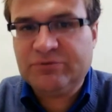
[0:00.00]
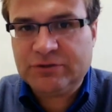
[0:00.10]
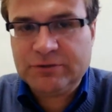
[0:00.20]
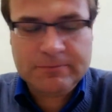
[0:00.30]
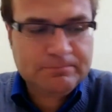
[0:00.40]

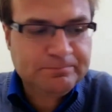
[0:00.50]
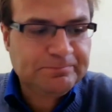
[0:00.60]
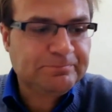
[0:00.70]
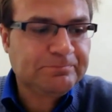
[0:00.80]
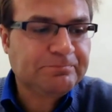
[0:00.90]

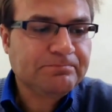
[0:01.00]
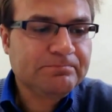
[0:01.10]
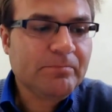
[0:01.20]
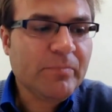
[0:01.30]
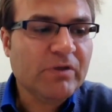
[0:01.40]
exceptional.
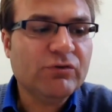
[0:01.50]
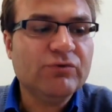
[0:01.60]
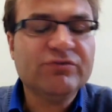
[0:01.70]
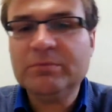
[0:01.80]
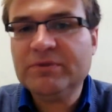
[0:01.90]

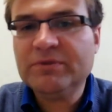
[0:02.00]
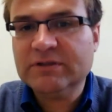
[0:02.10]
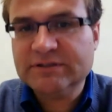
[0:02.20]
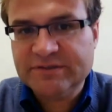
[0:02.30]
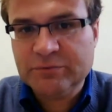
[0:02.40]
So you
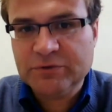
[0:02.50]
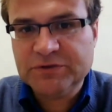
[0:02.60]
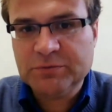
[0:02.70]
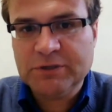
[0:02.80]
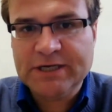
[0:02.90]
submit the list
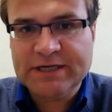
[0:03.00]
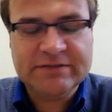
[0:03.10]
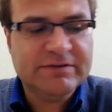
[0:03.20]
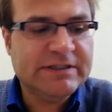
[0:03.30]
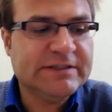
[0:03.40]
of
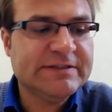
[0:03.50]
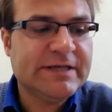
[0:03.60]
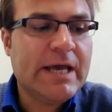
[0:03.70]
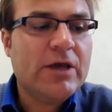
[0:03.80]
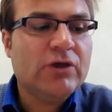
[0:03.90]
principal
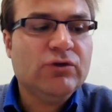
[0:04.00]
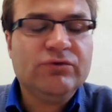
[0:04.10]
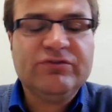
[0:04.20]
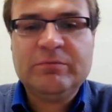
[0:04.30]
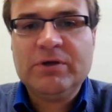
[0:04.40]
activities,
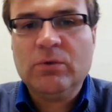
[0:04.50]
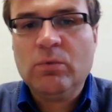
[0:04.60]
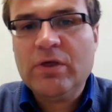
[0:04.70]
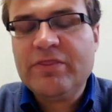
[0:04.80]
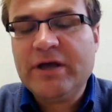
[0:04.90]
you
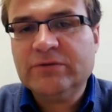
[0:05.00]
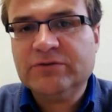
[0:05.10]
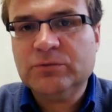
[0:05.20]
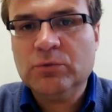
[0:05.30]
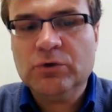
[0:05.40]
submit a
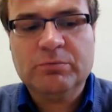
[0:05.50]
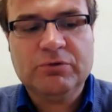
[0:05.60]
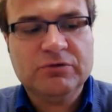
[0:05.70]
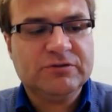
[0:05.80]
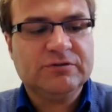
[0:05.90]

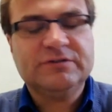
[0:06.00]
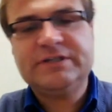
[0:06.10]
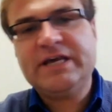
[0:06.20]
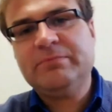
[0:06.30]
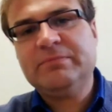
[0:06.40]
1,000-word
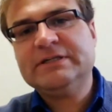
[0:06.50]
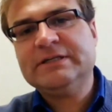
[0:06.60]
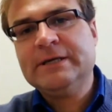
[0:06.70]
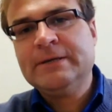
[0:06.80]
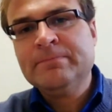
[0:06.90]
personal
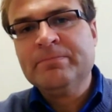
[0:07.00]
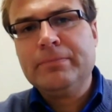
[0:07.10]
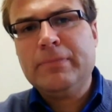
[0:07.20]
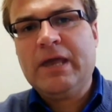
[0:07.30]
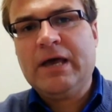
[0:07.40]
statement,
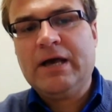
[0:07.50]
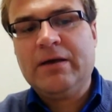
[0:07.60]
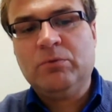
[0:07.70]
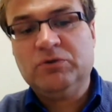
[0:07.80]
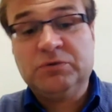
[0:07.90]

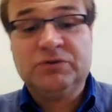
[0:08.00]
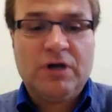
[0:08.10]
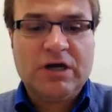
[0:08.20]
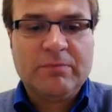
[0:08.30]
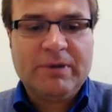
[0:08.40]

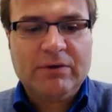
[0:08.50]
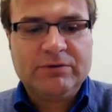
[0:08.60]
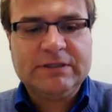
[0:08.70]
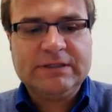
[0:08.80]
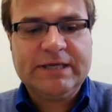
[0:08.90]
which we'll talk
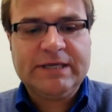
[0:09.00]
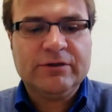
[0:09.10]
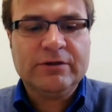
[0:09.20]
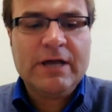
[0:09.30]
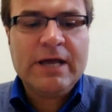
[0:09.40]
about
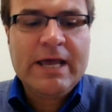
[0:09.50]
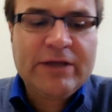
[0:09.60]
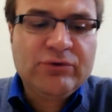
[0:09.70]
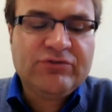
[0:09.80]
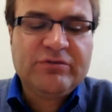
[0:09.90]
later,
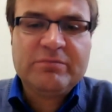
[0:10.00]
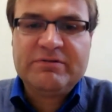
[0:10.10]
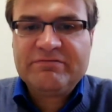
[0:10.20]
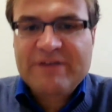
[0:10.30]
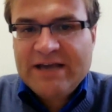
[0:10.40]
and you
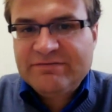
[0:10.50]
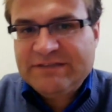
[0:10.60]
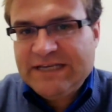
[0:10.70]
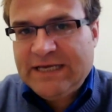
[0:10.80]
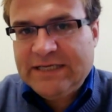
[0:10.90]
submit
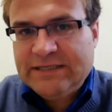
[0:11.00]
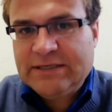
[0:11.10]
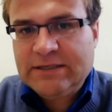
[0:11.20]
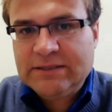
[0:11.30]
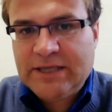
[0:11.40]
5 to
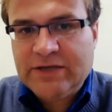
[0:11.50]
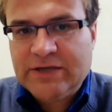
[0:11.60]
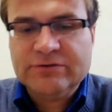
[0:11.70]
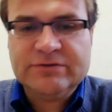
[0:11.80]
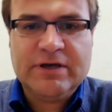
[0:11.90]
8
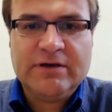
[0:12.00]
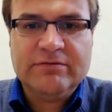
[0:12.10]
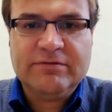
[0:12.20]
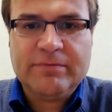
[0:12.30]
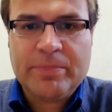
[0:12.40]
letters
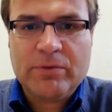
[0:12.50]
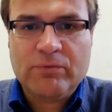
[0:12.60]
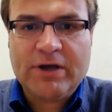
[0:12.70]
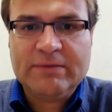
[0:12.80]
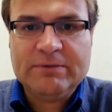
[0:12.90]
of
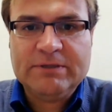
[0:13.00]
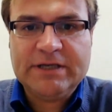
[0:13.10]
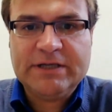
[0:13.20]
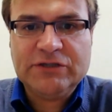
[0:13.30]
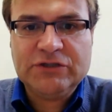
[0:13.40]

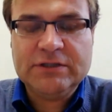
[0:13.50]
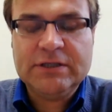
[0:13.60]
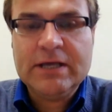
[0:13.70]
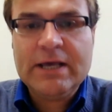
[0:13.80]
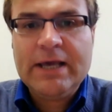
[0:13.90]

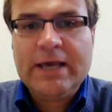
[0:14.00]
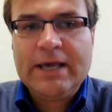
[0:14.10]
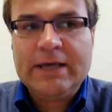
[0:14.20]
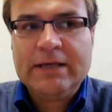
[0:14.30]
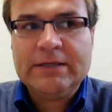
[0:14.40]
recommendation.
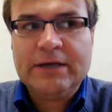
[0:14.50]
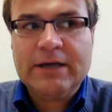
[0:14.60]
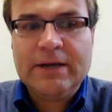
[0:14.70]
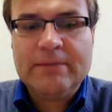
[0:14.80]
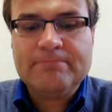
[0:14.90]

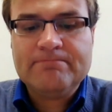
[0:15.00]
And